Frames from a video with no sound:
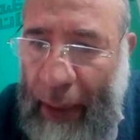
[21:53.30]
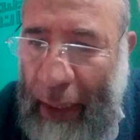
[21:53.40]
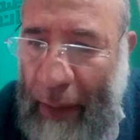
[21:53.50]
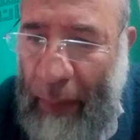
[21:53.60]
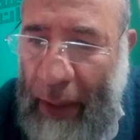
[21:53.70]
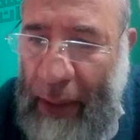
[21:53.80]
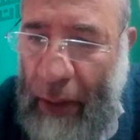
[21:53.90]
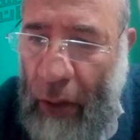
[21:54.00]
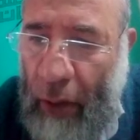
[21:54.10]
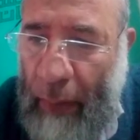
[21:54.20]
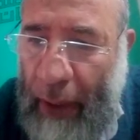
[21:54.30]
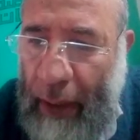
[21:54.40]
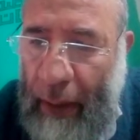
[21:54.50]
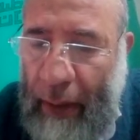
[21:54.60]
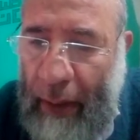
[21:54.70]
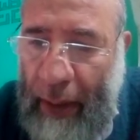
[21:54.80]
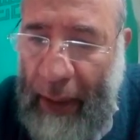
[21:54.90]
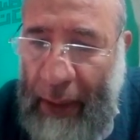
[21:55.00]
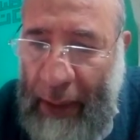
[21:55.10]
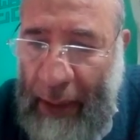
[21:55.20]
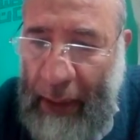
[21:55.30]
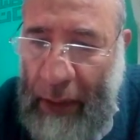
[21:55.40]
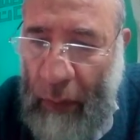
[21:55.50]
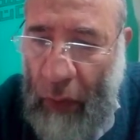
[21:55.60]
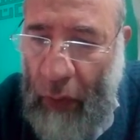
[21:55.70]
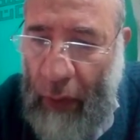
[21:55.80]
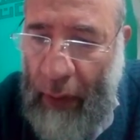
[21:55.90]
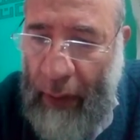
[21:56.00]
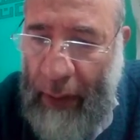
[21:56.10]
it means a normal. C small,